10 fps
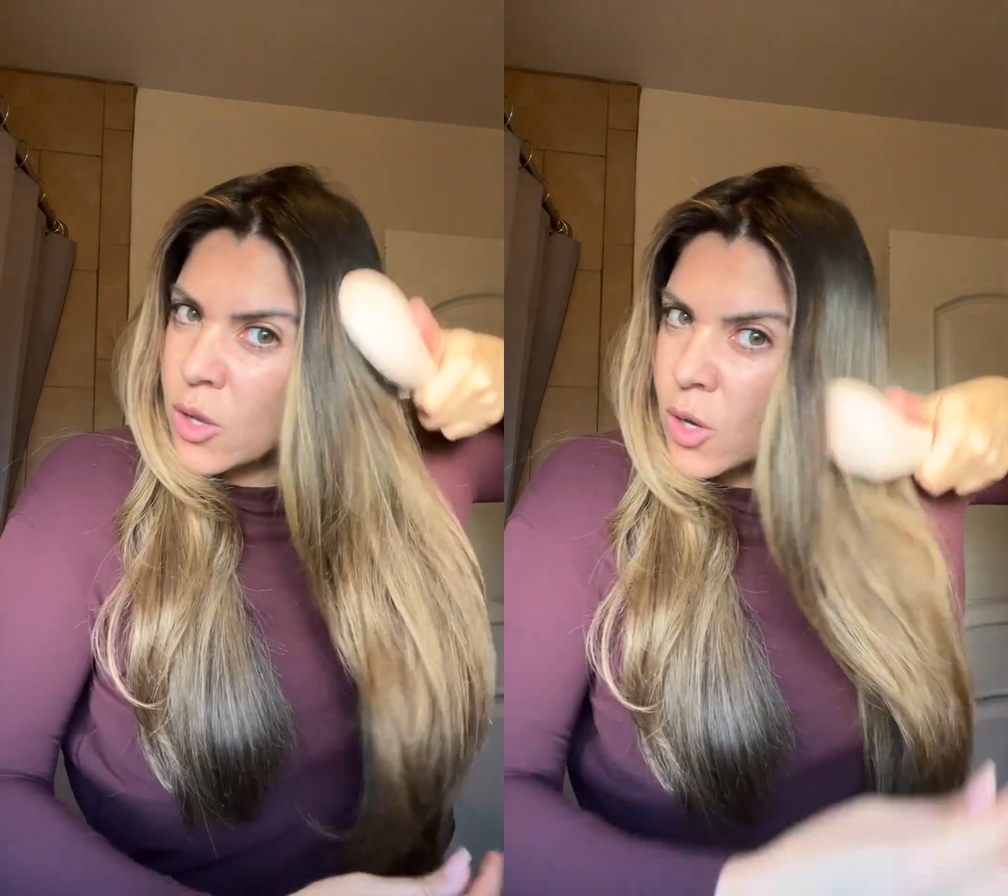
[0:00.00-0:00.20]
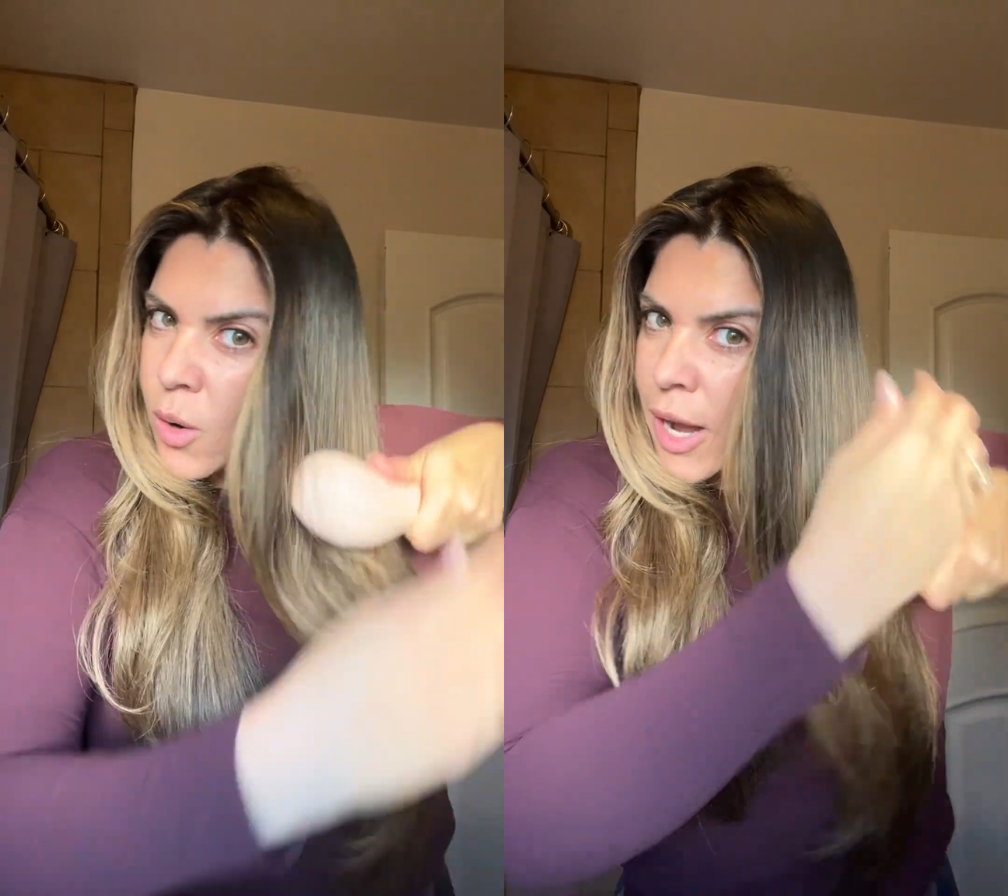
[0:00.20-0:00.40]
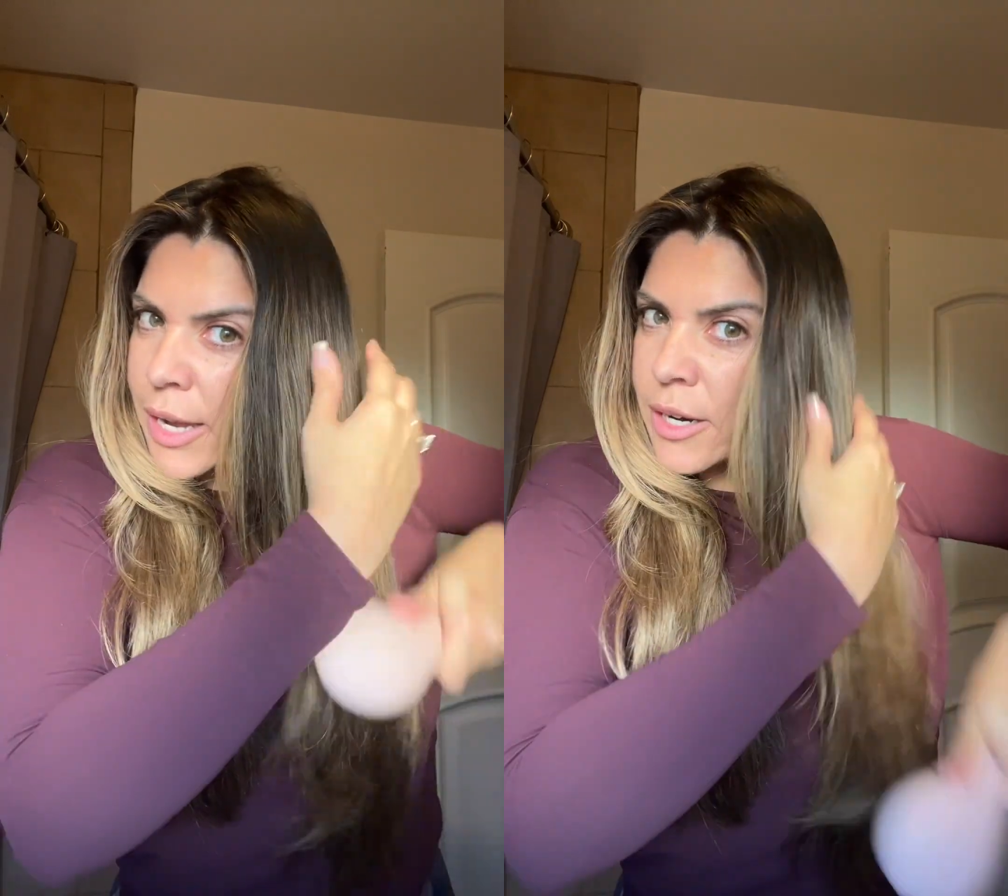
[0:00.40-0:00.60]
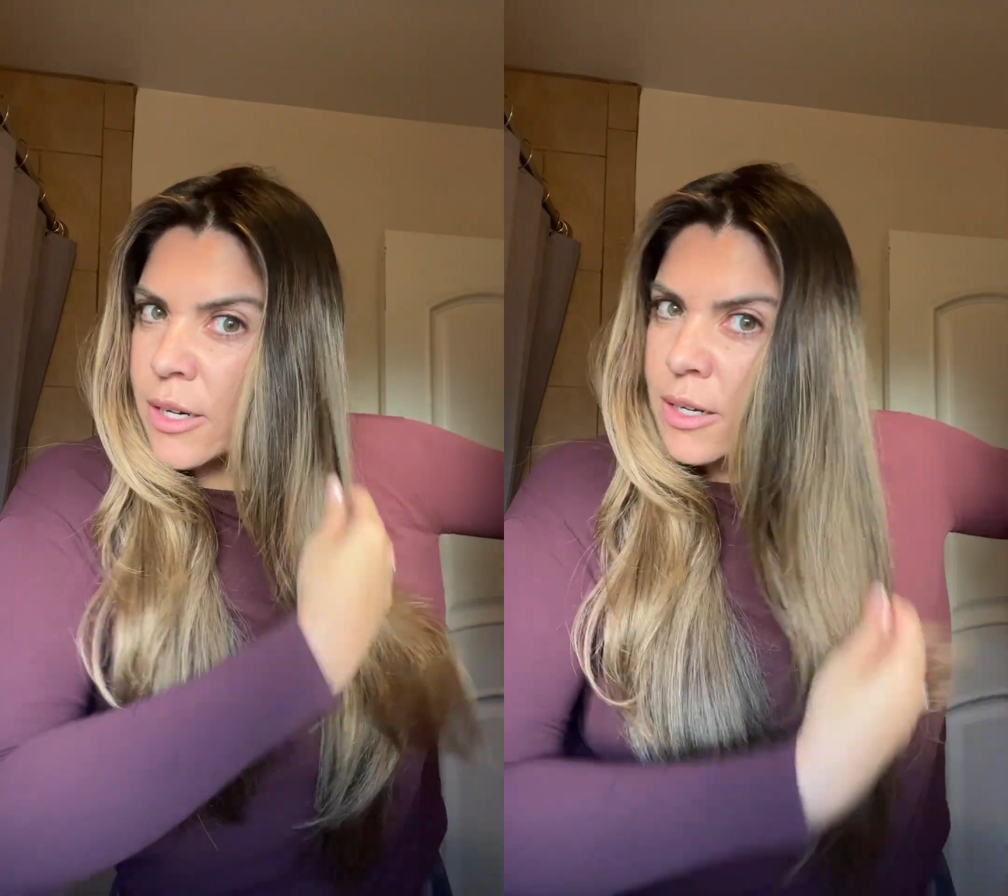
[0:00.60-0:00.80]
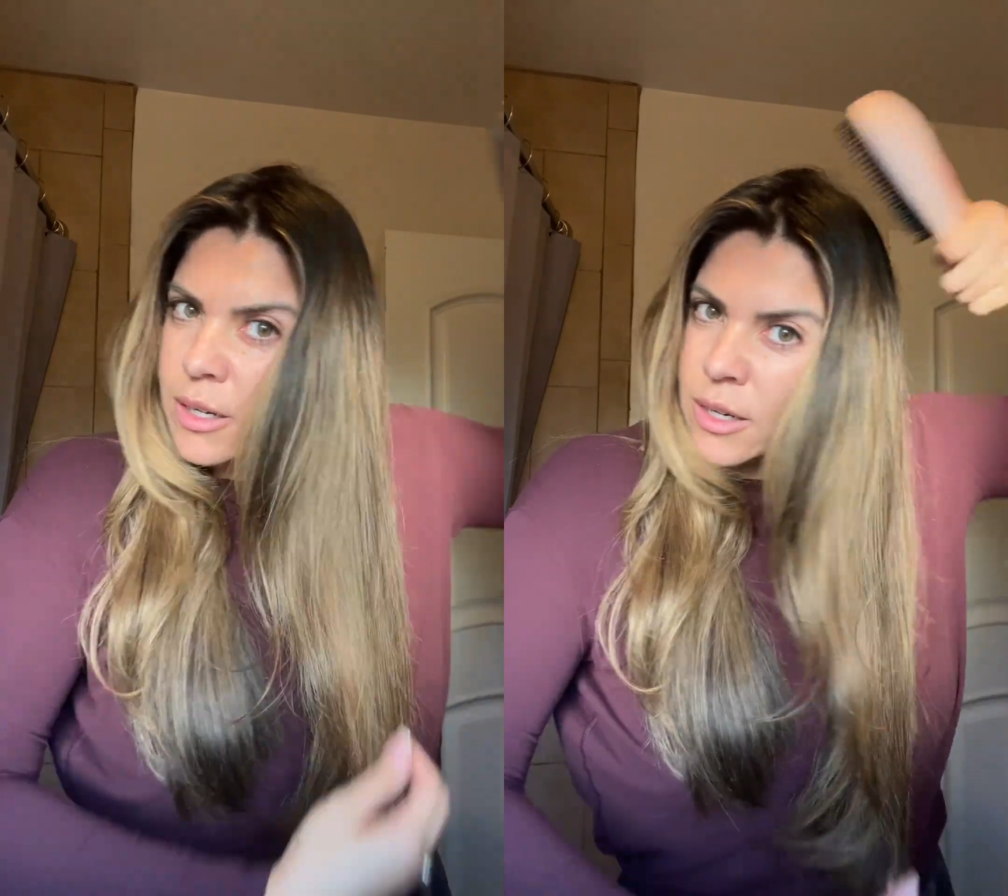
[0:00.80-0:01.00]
can go higher.